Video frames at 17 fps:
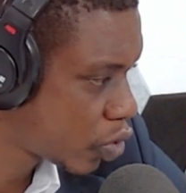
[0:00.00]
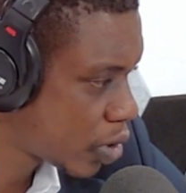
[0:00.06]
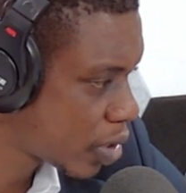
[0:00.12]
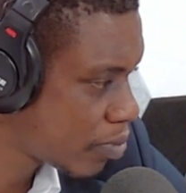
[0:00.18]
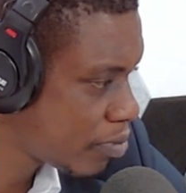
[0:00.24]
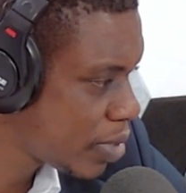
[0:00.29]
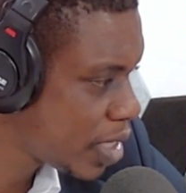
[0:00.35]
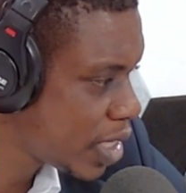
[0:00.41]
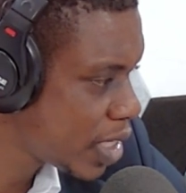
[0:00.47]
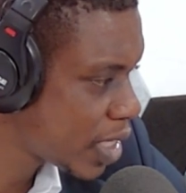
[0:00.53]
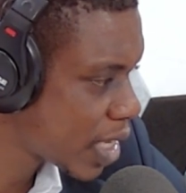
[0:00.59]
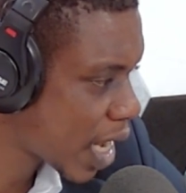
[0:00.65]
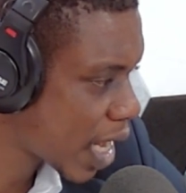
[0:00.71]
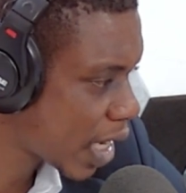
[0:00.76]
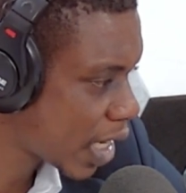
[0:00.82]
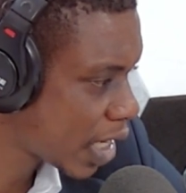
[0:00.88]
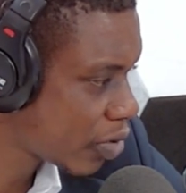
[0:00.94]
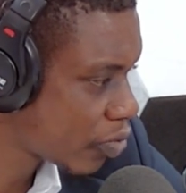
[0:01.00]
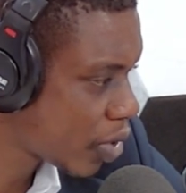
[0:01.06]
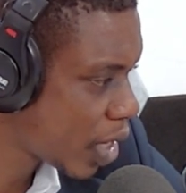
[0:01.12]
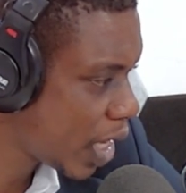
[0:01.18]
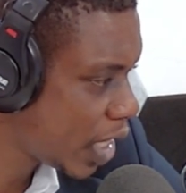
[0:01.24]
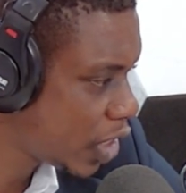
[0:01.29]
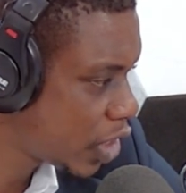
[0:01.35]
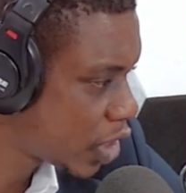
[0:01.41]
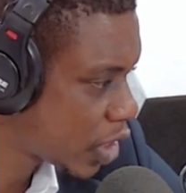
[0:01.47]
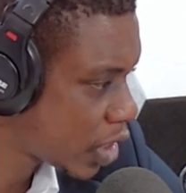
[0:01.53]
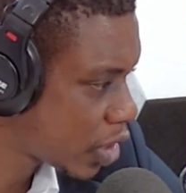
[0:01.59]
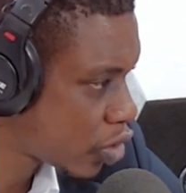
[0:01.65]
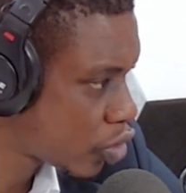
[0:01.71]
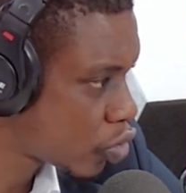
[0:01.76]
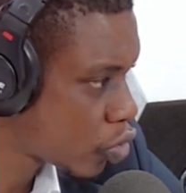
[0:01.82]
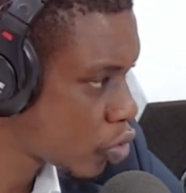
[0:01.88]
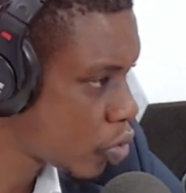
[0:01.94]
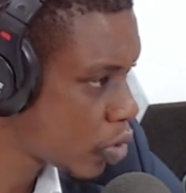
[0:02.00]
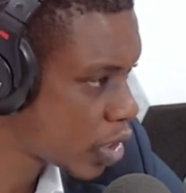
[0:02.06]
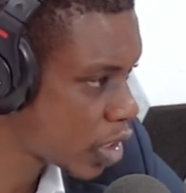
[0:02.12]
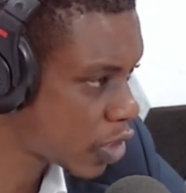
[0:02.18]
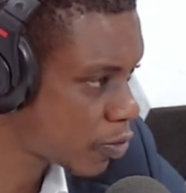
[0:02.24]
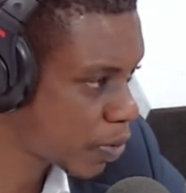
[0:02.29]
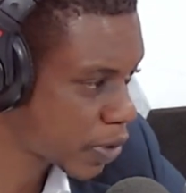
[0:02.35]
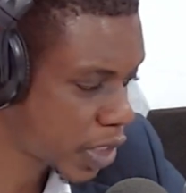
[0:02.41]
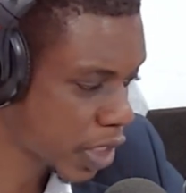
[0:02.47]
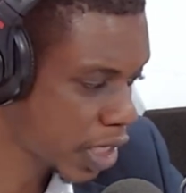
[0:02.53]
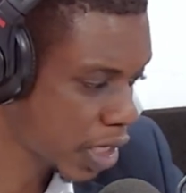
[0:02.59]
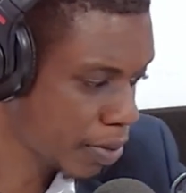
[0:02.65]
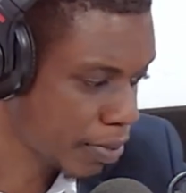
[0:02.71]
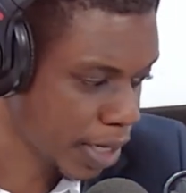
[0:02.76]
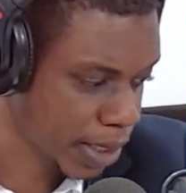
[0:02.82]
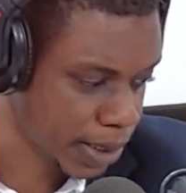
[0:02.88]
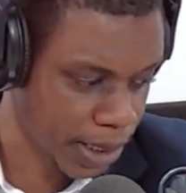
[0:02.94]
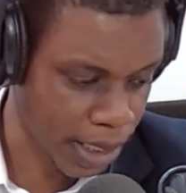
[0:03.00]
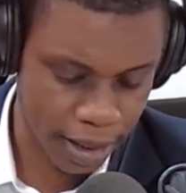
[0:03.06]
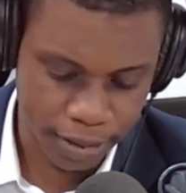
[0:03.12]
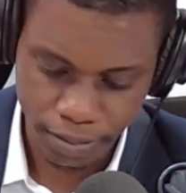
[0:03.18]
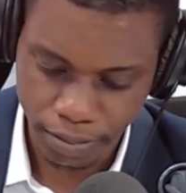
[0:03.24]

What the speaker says: the media in relation to this particular matter.